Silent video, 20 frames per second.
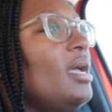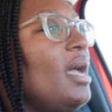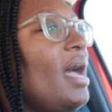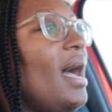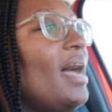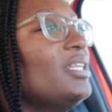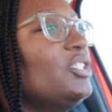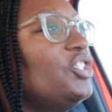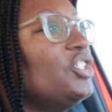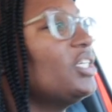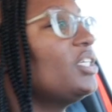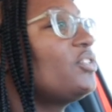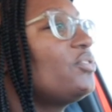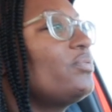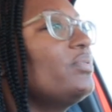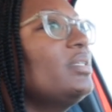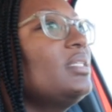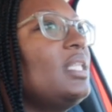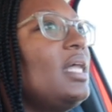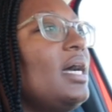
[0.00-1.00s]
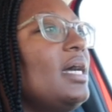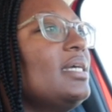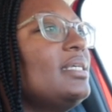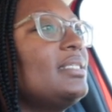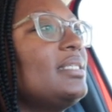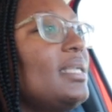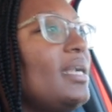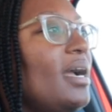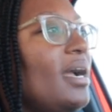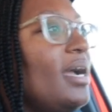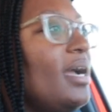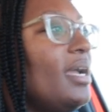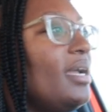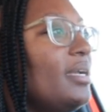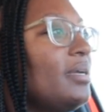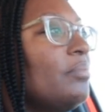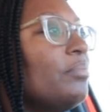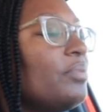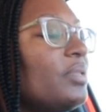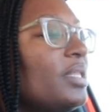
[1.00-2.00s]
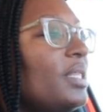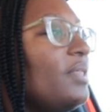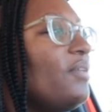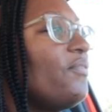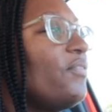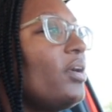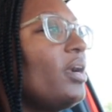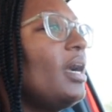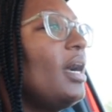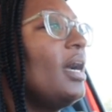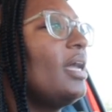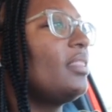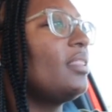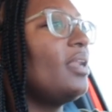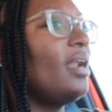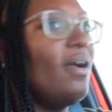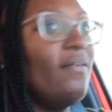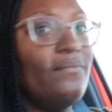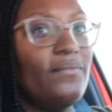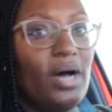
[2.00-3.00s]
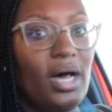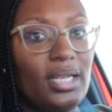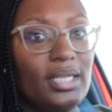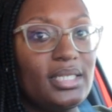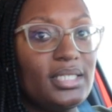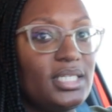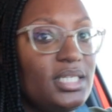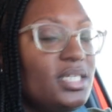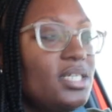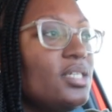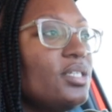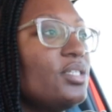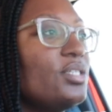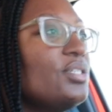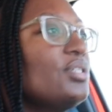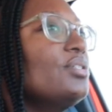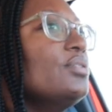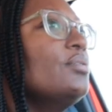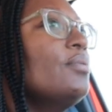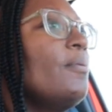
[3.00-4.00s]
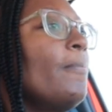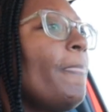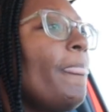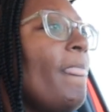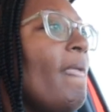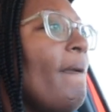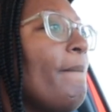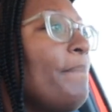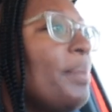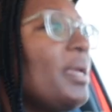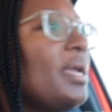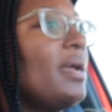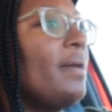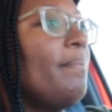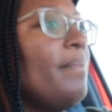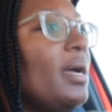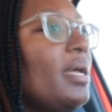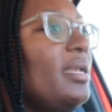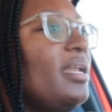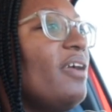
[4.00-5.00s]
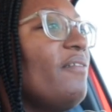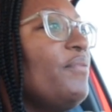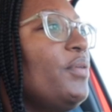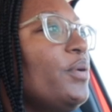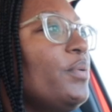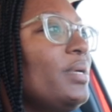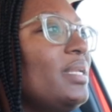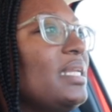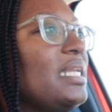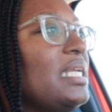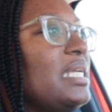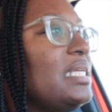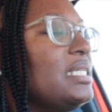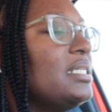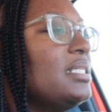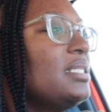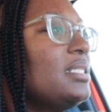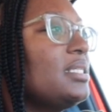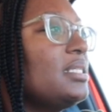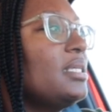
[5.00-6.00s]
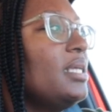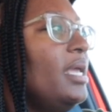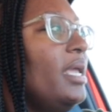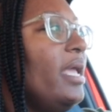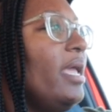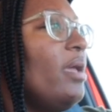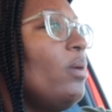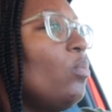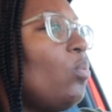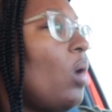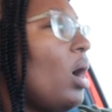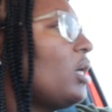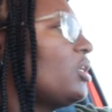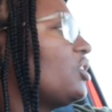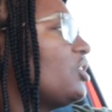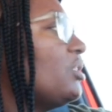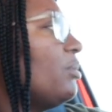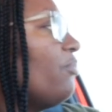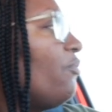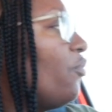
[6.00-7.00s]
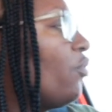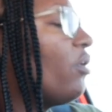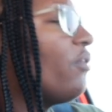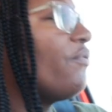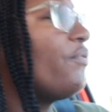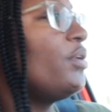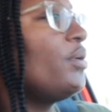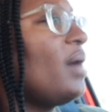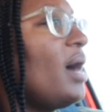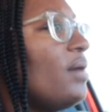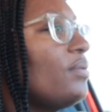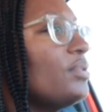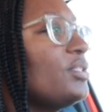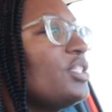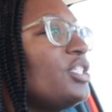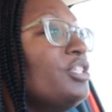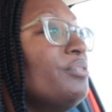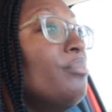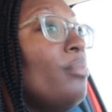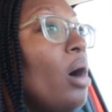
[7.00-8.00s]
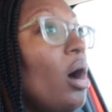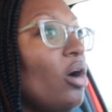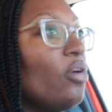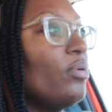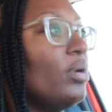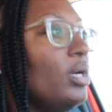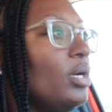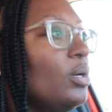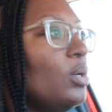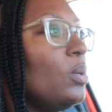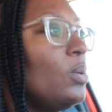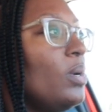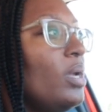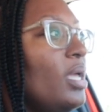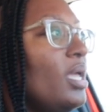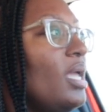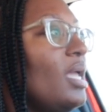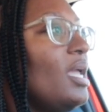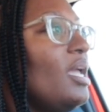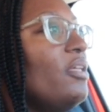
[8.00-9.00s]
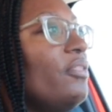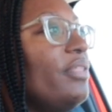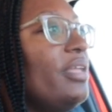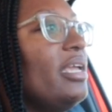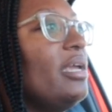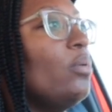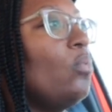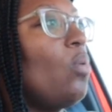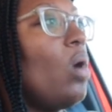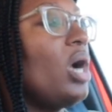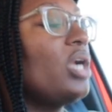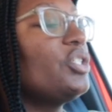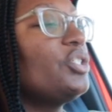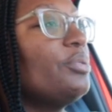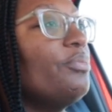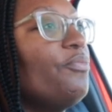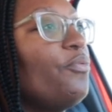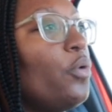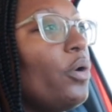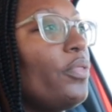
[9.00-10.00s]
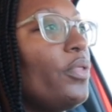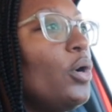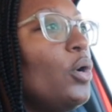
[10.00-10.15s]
I just realized that I completely forgot that I volunteered to pick up my nephew and niece and watch them for a few hours tomorrow, and then watch them for the